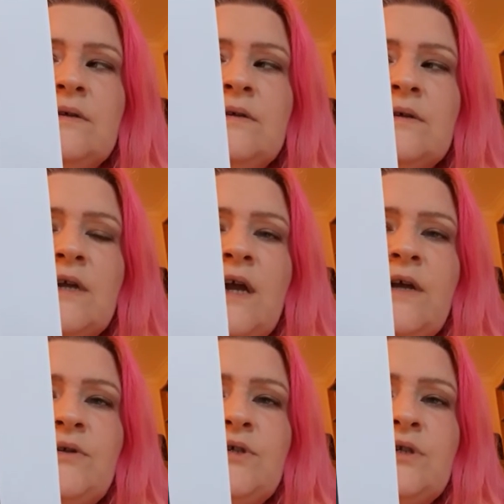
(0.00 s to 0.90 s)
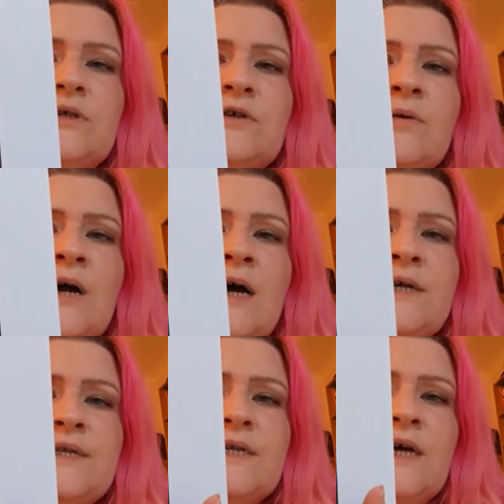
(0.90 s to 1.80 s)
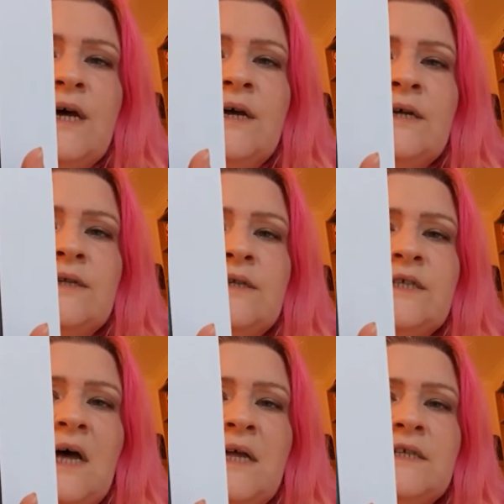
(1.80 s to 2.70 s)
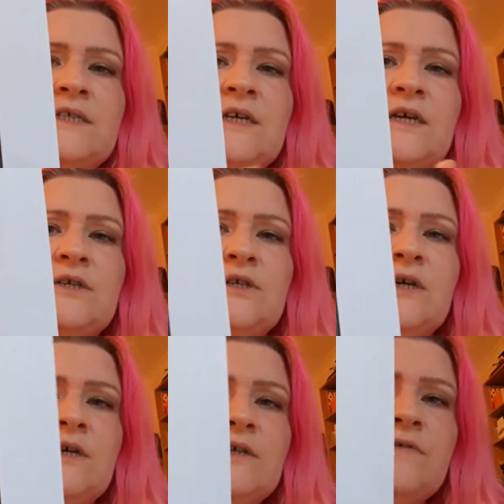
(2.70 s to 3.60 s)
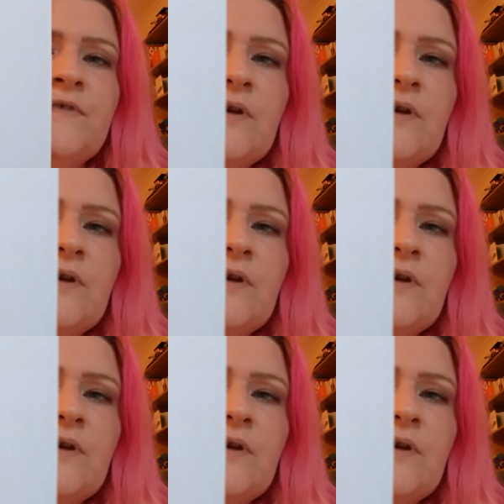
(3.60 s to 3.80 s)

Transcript: couched grass and satin stitch and a few